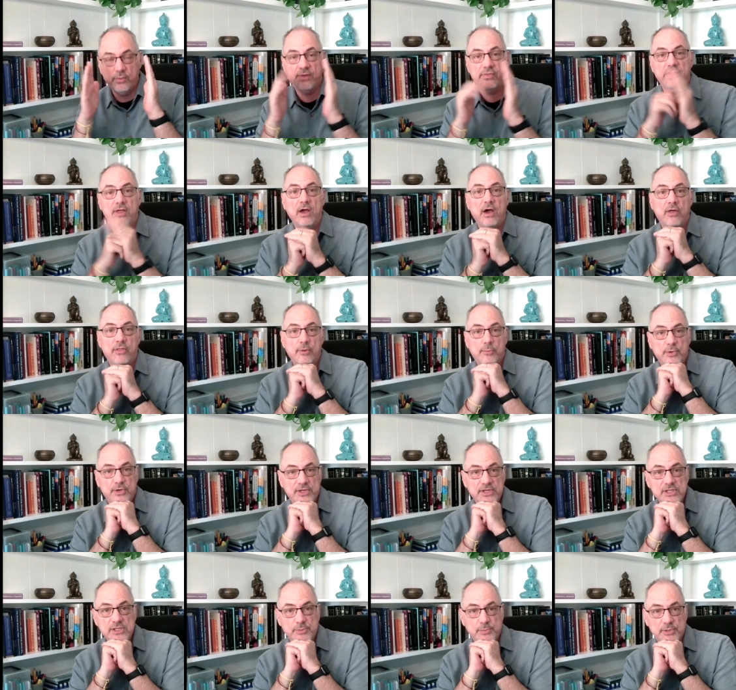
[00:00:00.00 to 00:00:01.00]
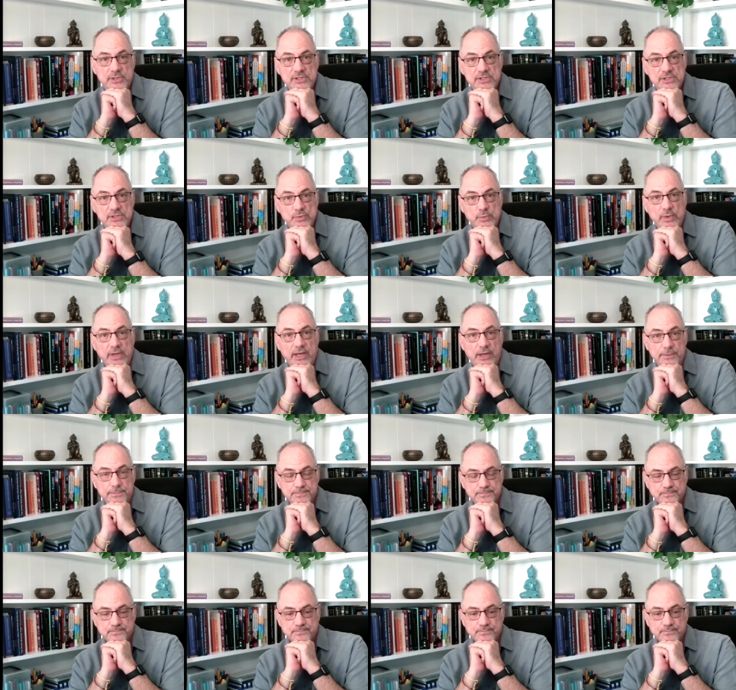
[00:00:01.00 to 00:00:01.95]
with the other participants as well.